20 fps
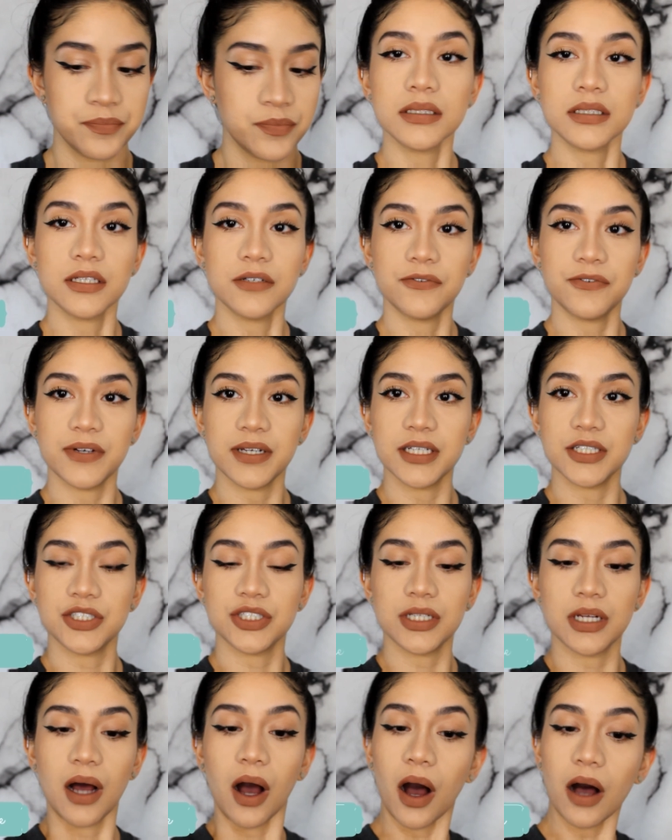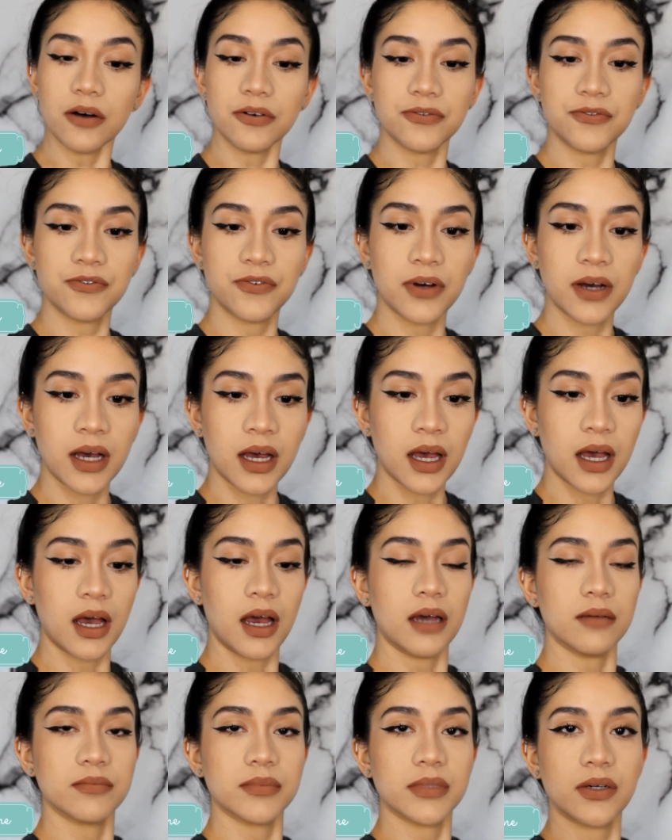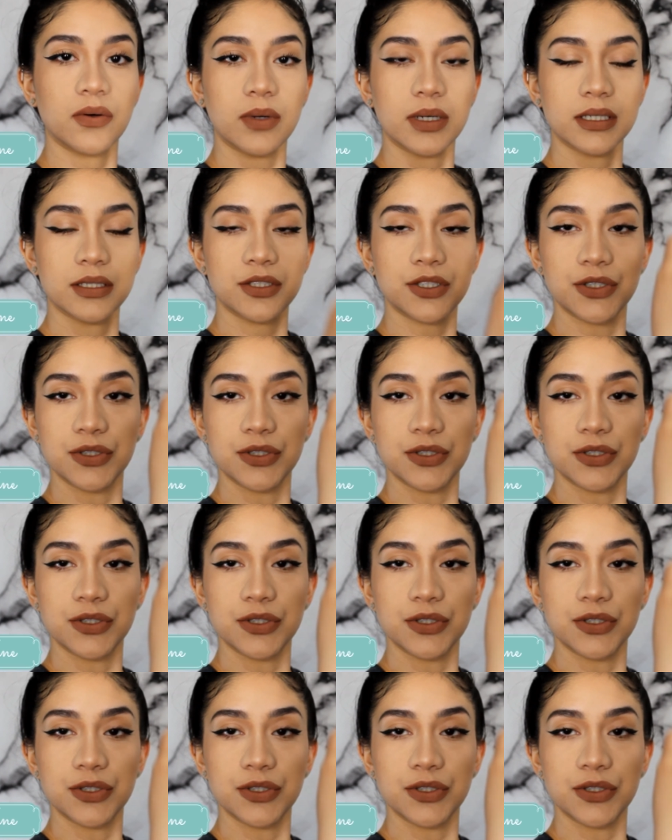To finish it off, I'm going